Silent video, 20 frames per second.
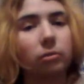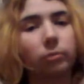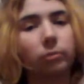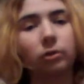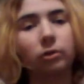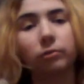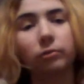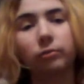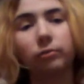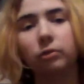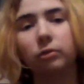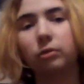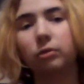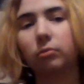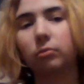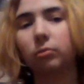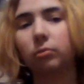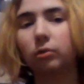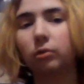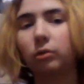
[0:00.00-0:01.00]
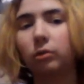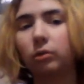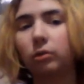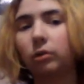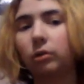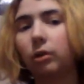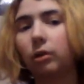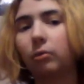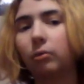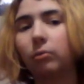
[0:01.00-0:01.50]
But if you don't
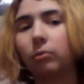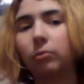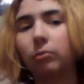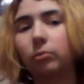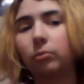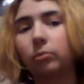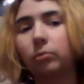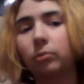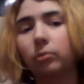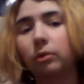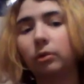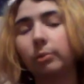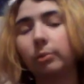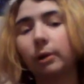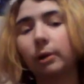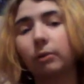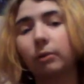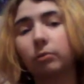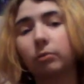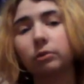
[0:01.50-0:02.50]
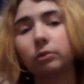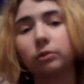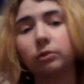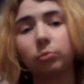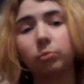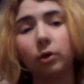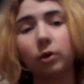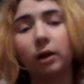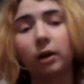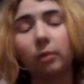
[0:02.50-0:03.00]
know about
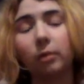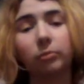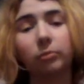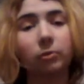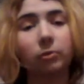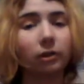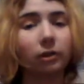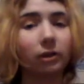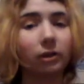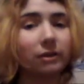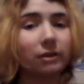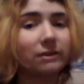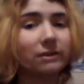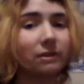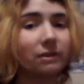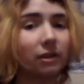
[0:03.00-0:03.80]
why I'm doing this,